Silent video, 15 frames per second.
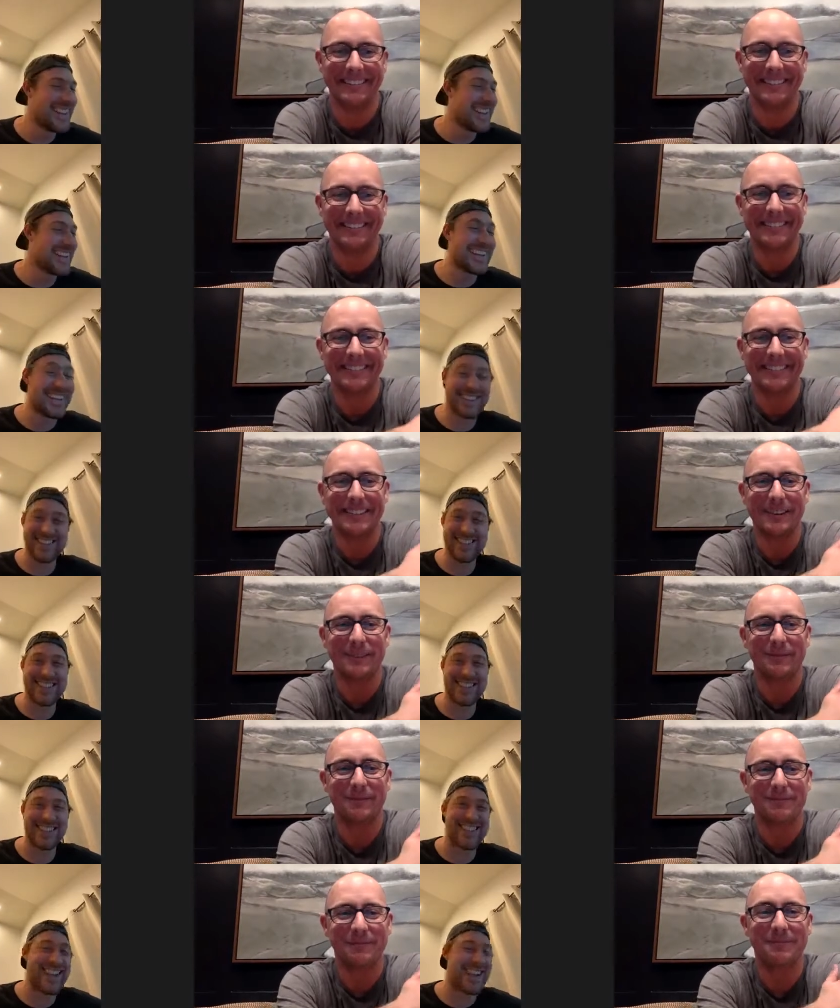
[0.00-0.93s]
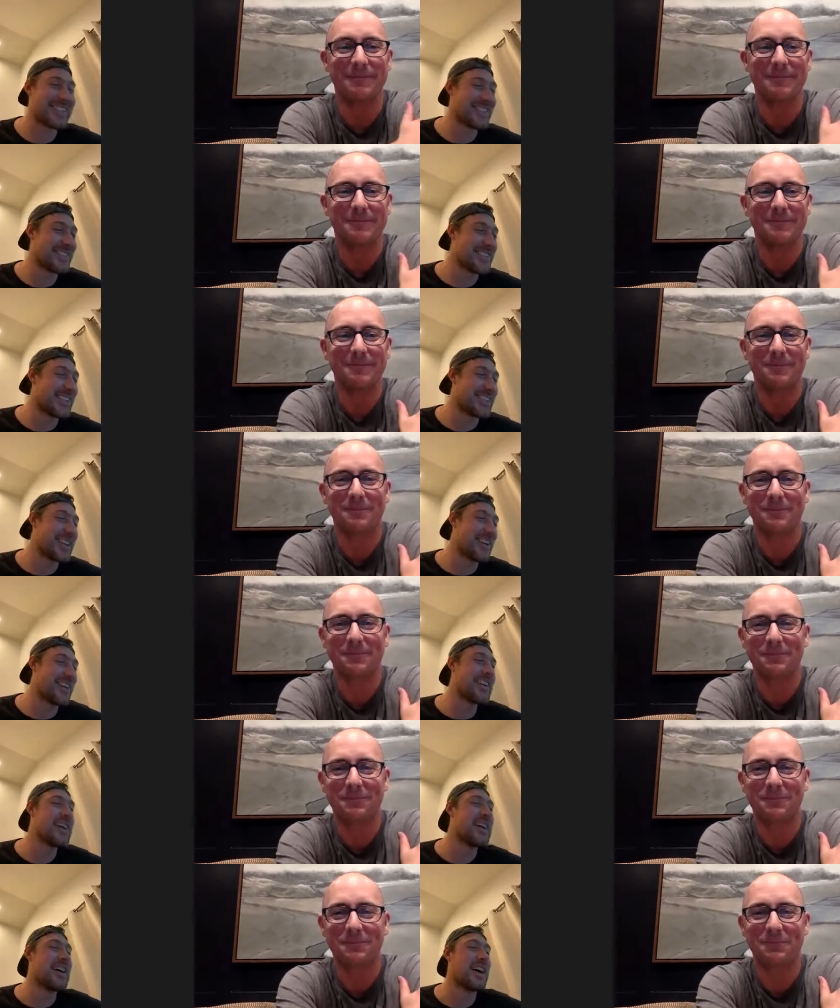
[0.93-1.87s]
Speaker 1: Country singer, yes, so you didn't know.
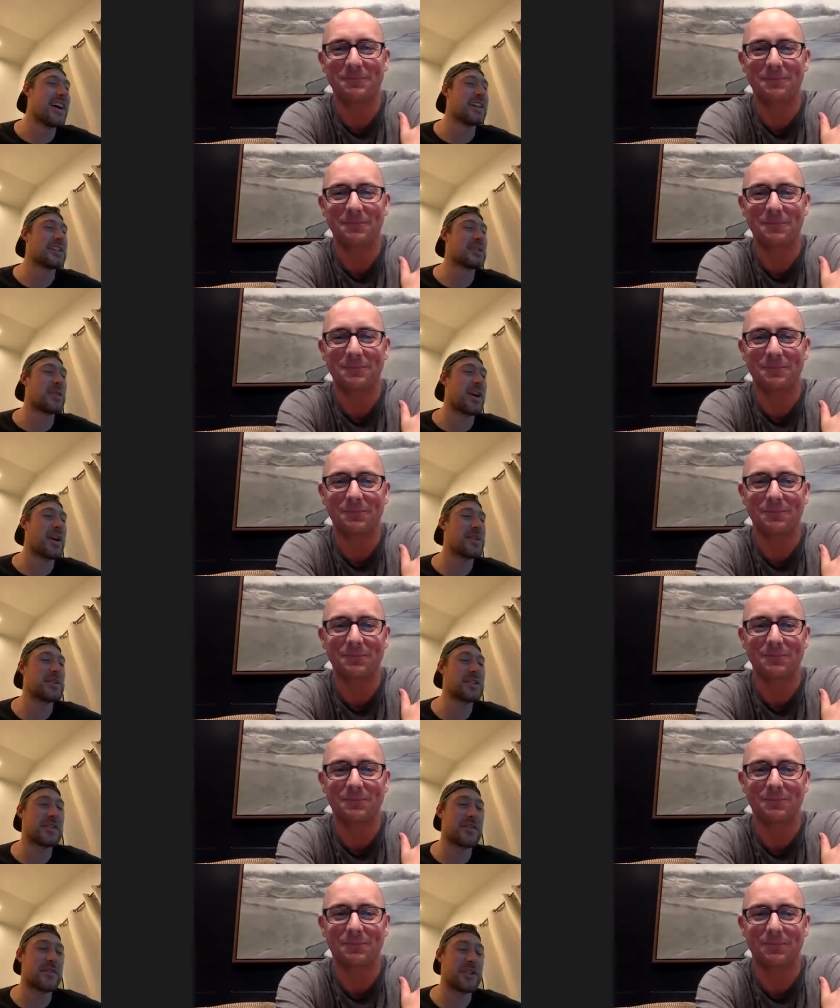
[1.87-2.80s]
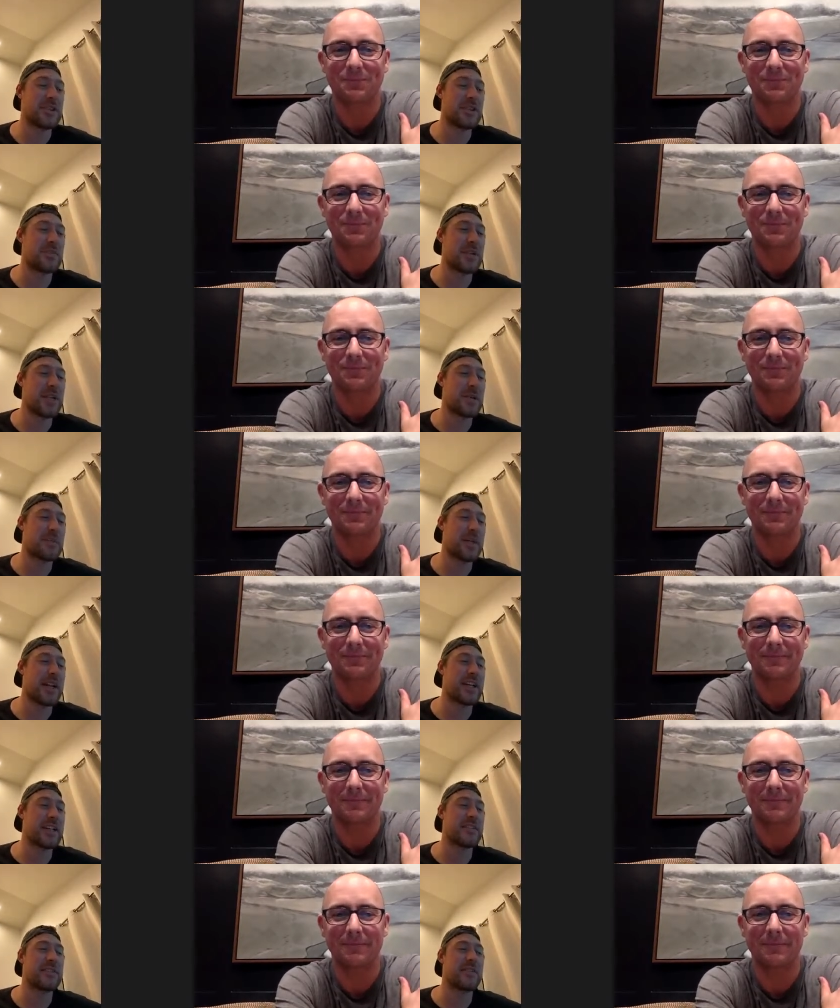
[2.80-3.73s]
Uh, tomorrow is the first blank
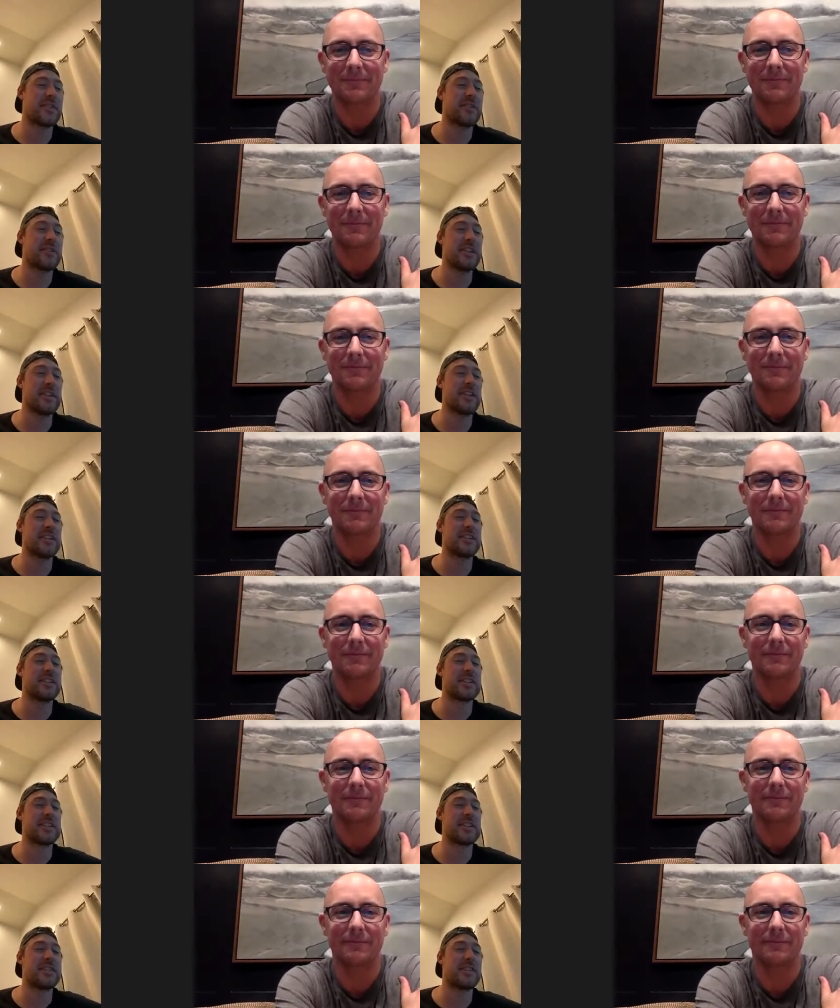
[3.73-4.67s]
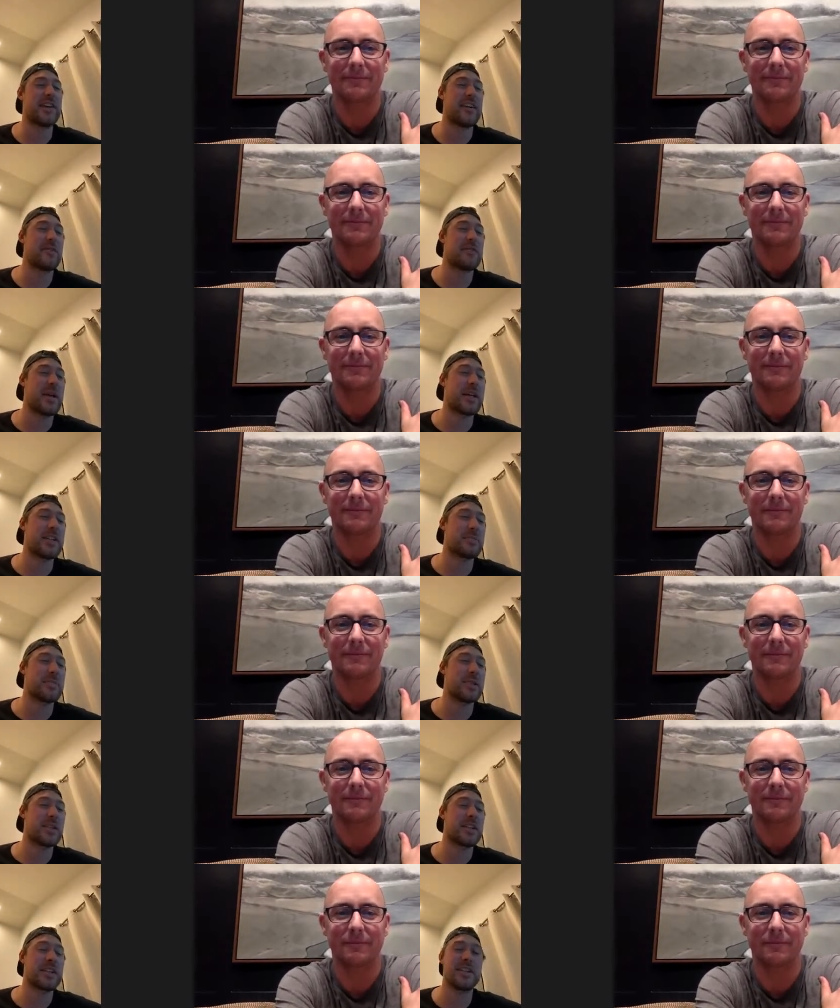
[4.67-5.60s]
page of a 365 page
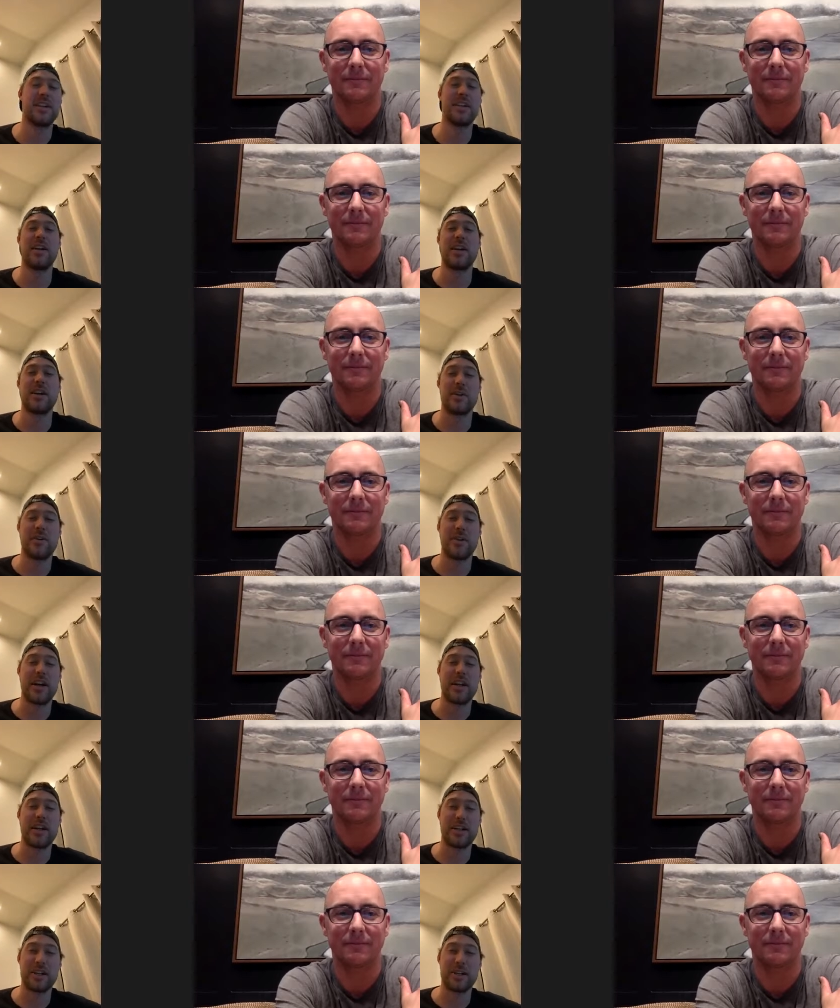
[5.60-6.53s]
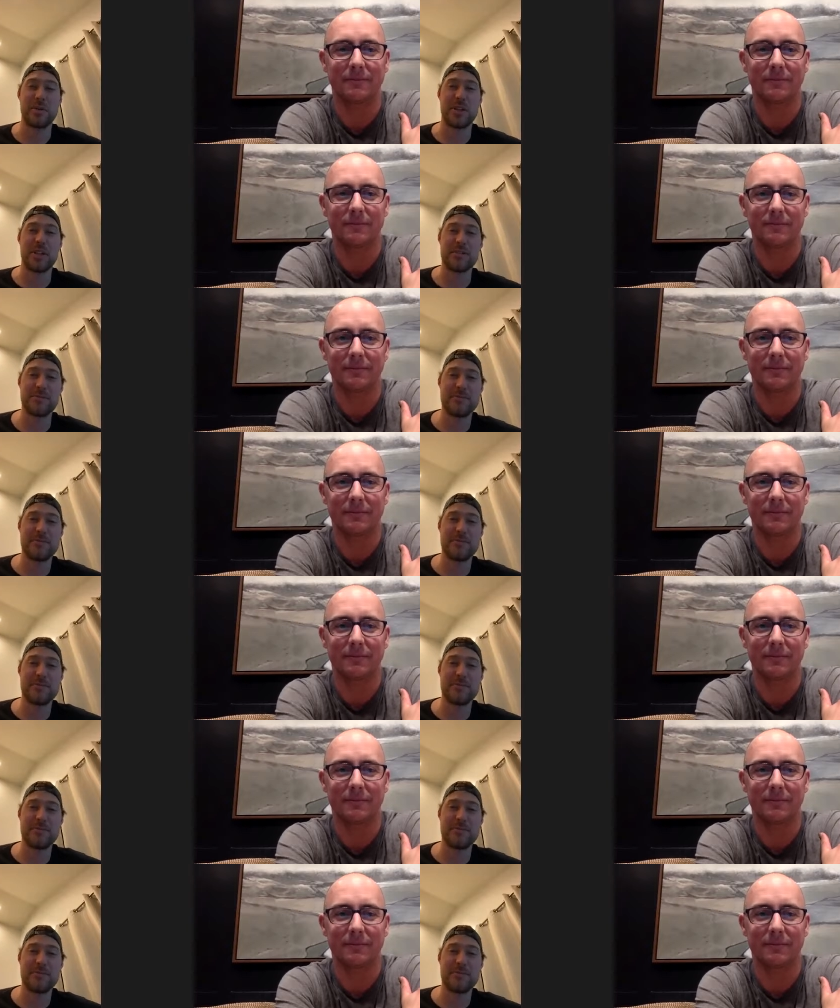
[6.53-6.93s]
book. Write a good one.